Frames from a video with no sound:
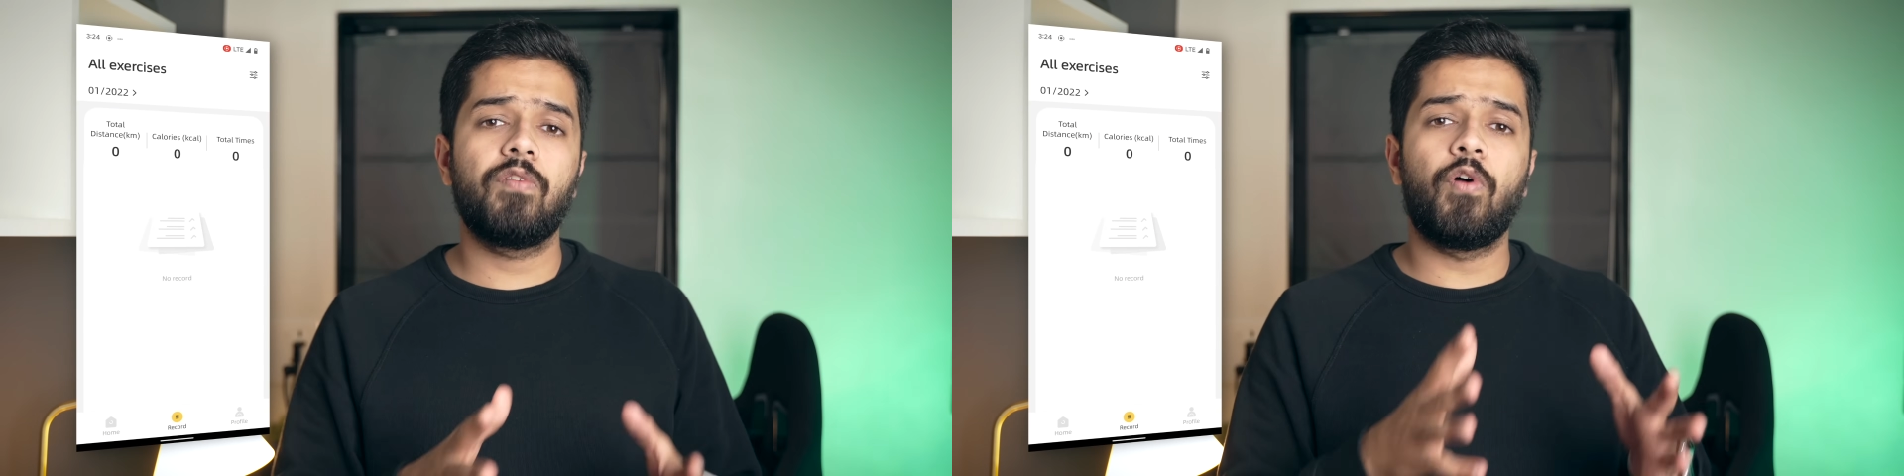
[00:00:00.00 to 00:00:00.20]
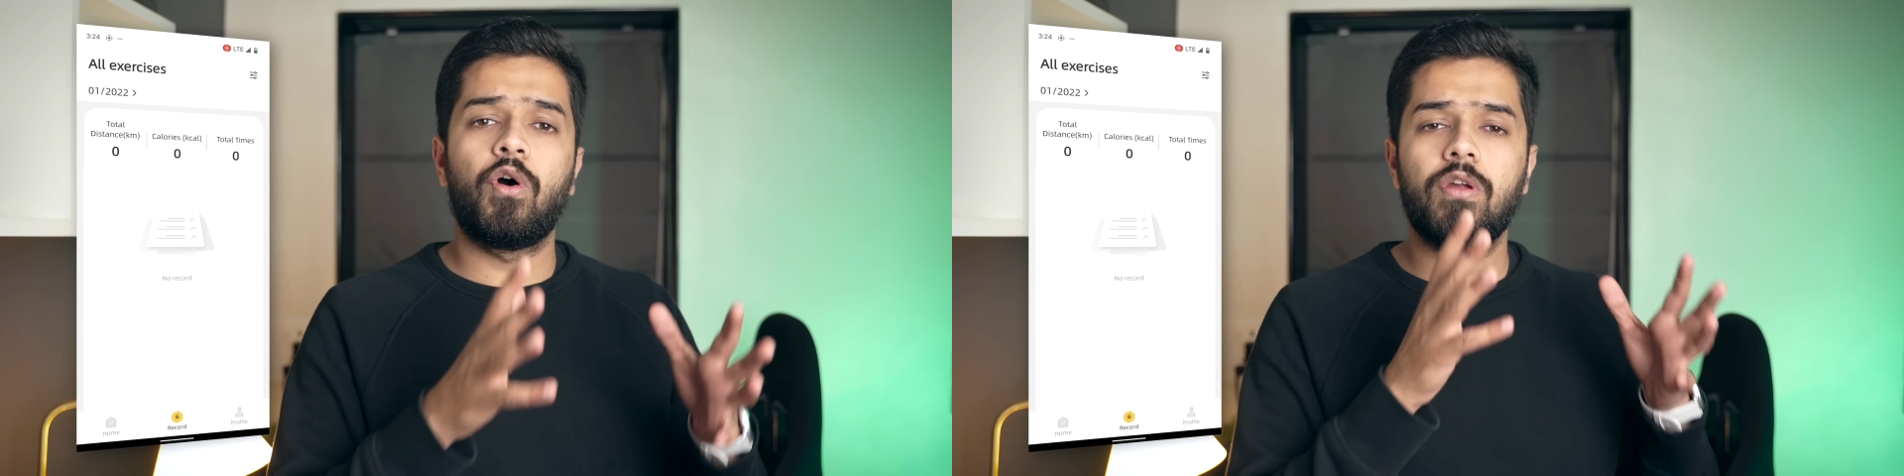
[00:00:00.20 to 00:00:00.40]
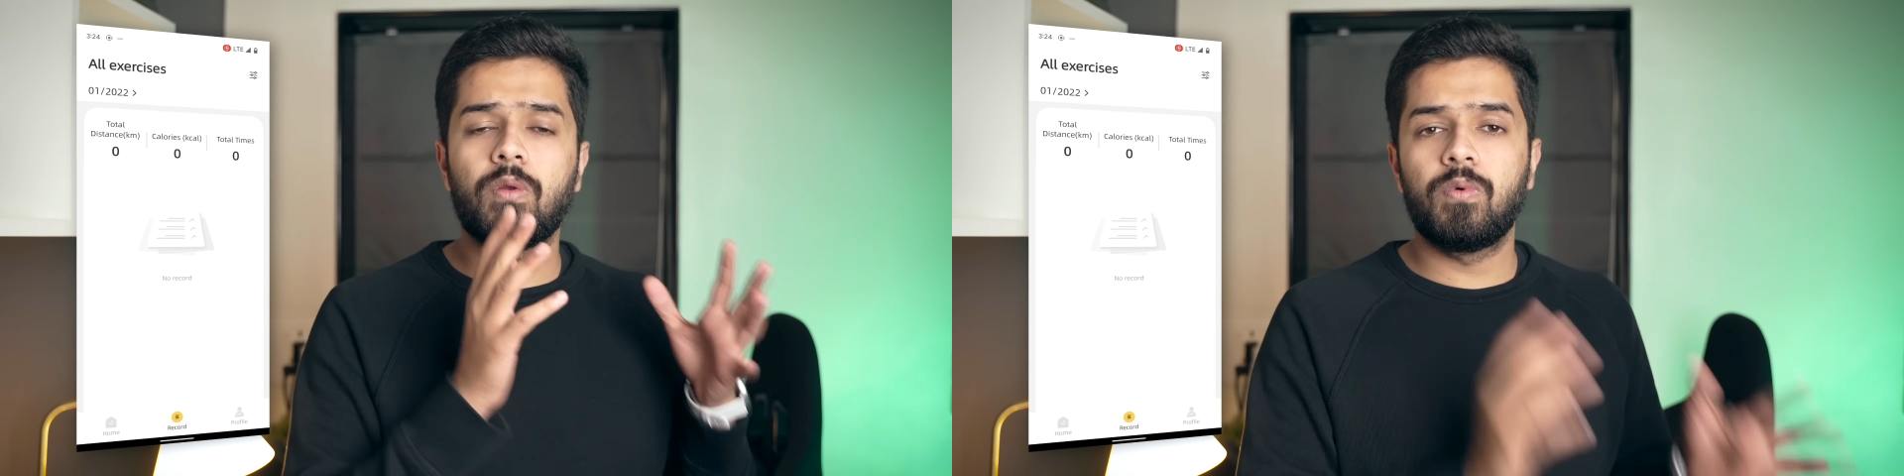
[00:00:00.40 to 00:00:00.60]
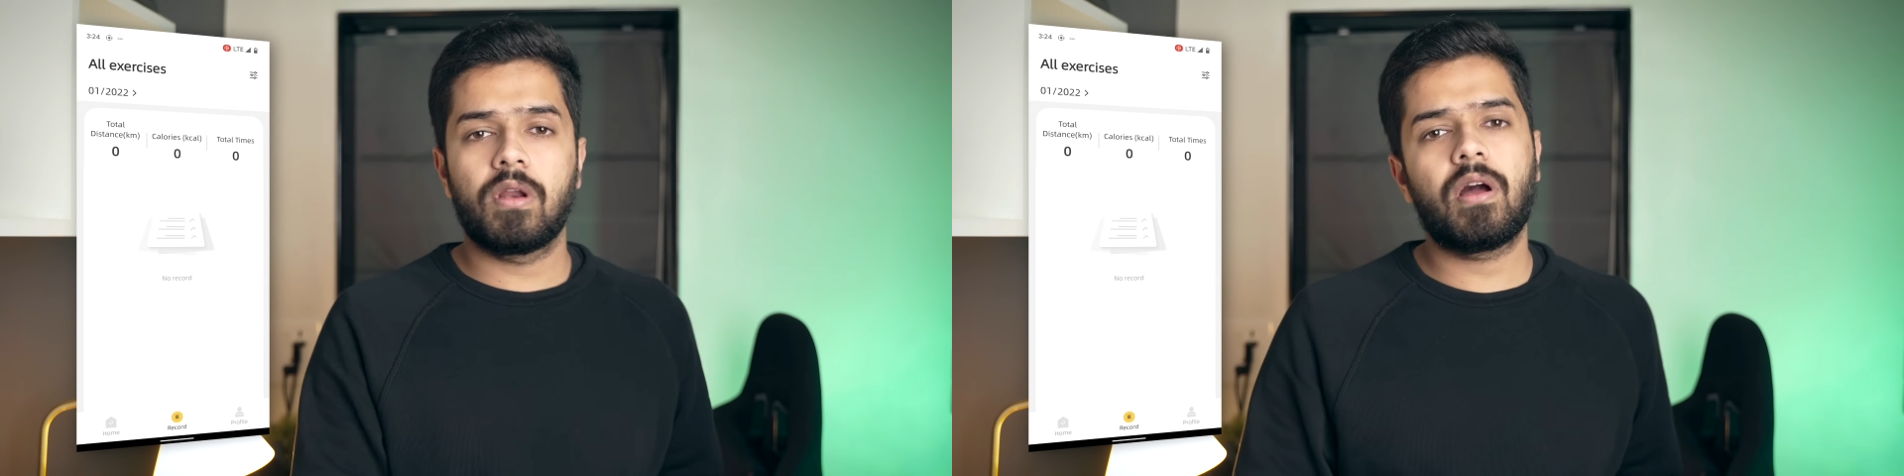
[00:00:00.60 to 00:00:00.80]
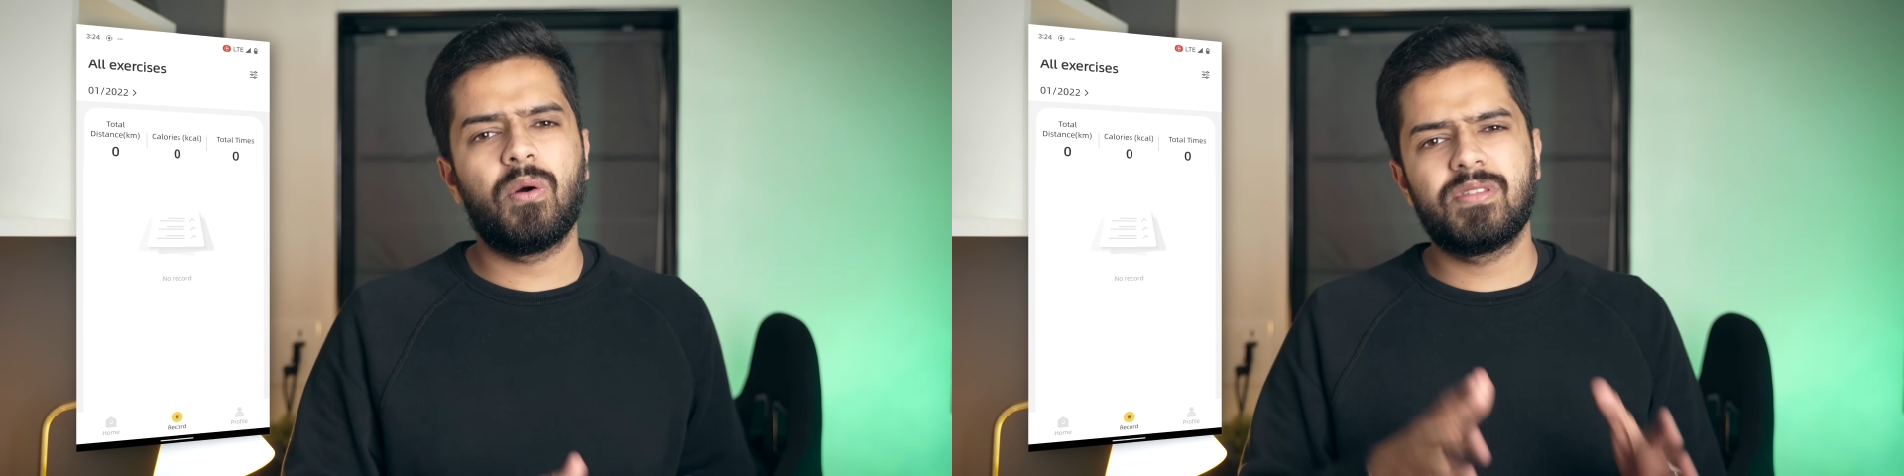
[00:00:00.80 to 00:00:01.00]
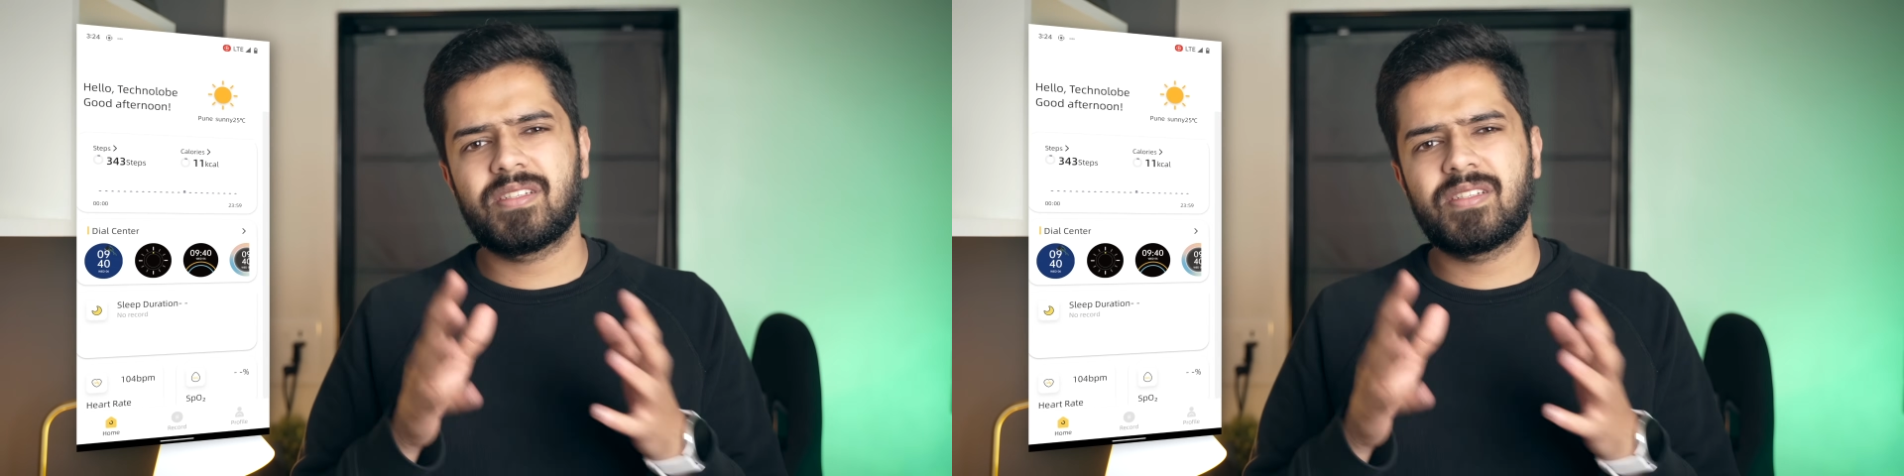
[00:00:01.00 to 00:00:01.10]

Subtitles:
of all your workouts,